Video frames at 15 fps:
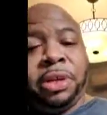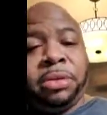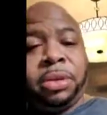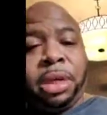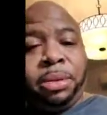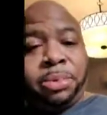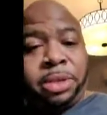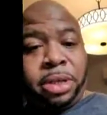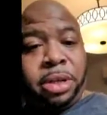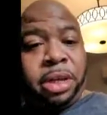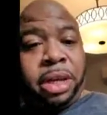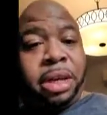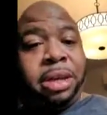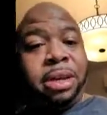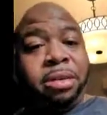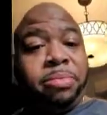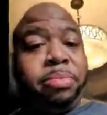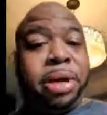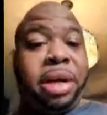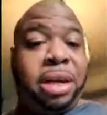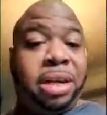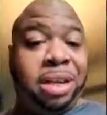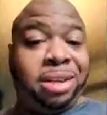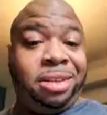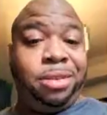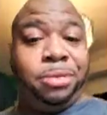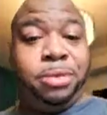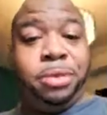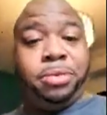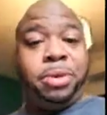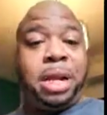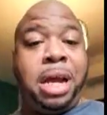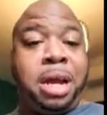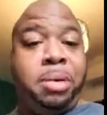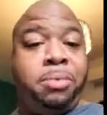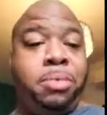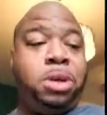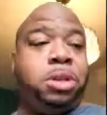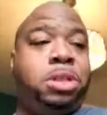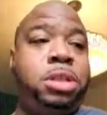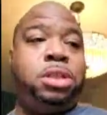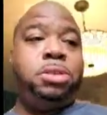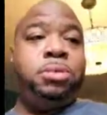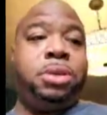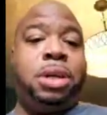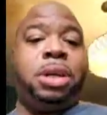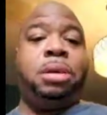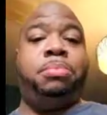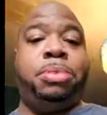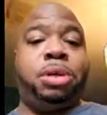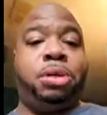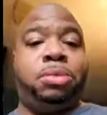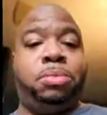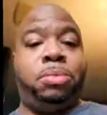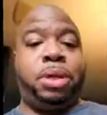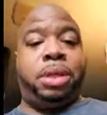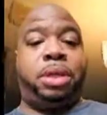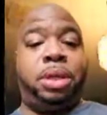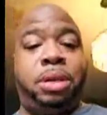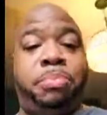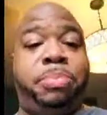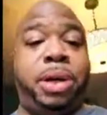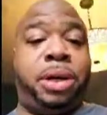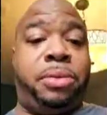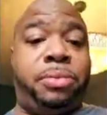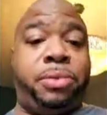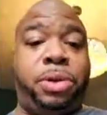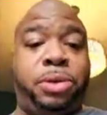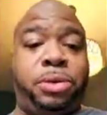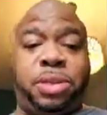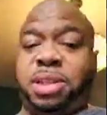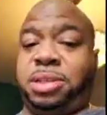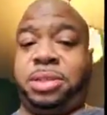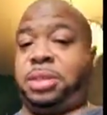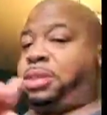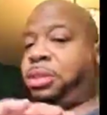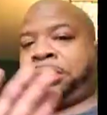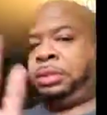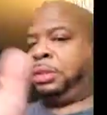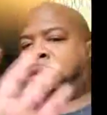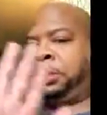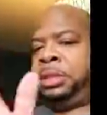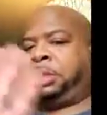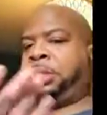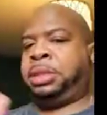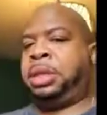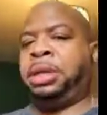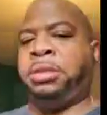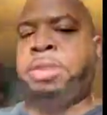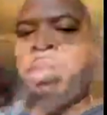stirring it, it'll burn, and you do not want to do a gumbo with a burnt roux because it don't taste